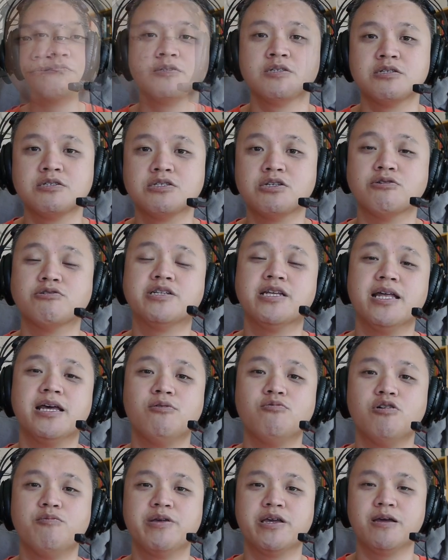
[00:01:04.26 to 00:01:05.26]
So today
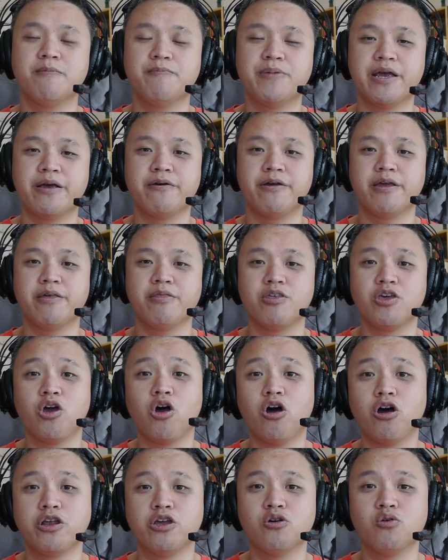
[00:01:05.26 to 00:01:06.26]
we'll be comparing the
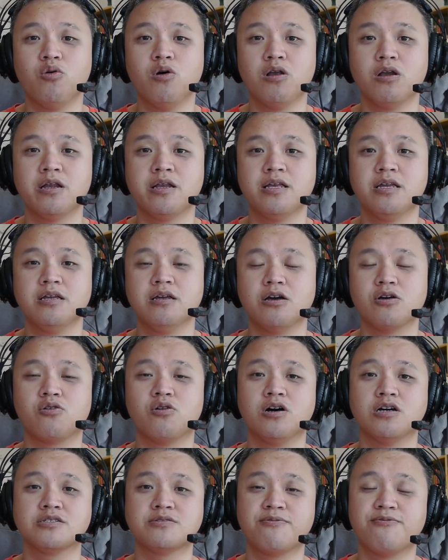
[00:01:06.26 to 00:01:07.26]
audio quality
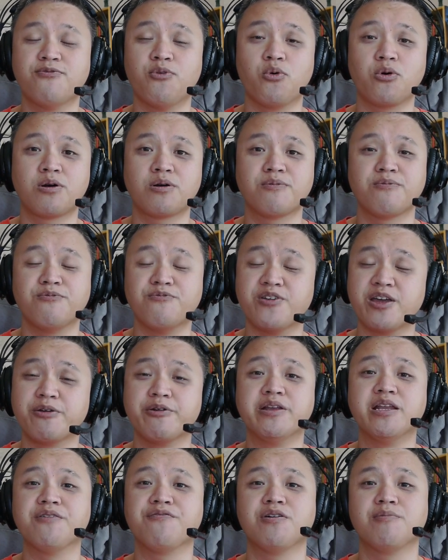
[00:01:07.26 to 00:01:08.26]
across four
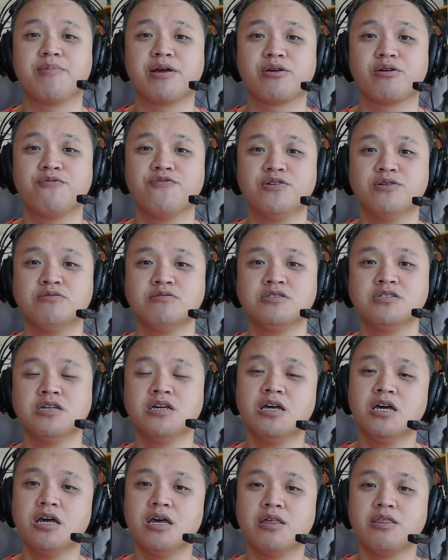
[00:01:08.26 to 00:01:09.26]
very different microphones.
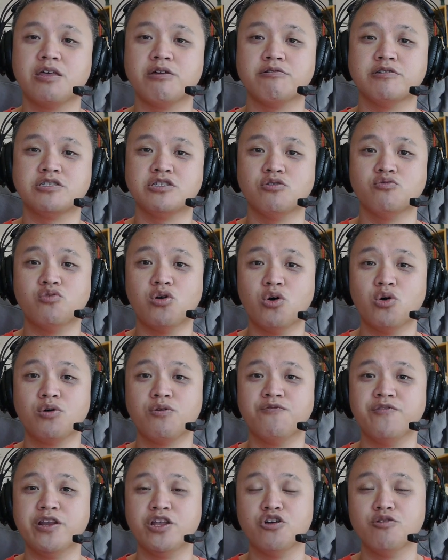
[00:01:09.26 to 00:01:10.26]
There is the
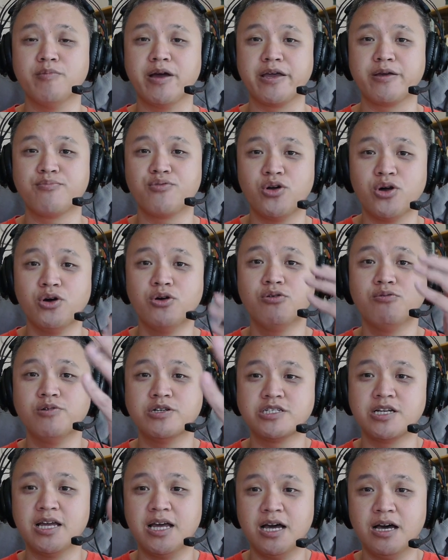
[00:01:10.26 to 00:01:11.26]
Rode VideoMic Pro,
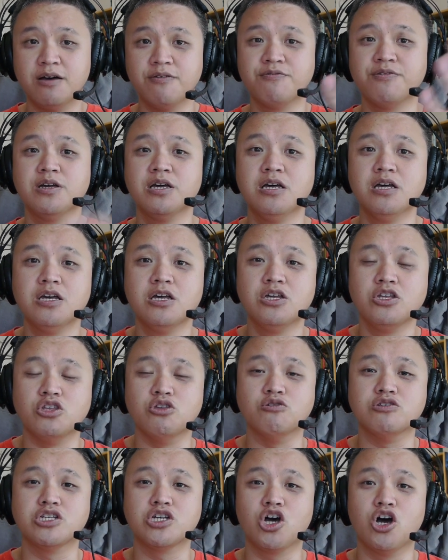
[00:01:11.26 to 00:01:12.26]
which I have
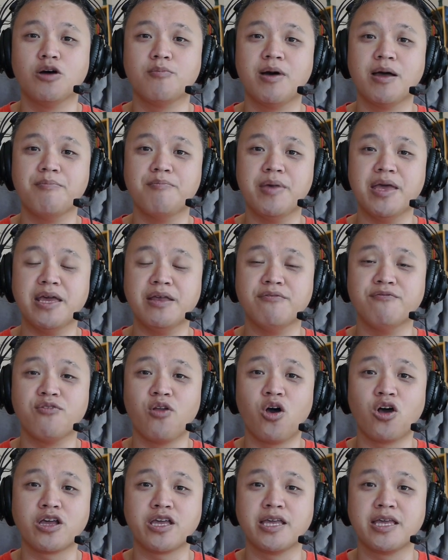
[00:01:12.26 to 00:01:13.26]
using on my main
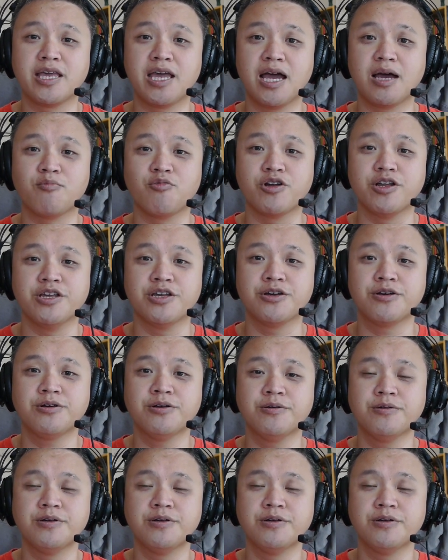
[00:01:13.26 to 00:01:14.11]
vlogging camera here.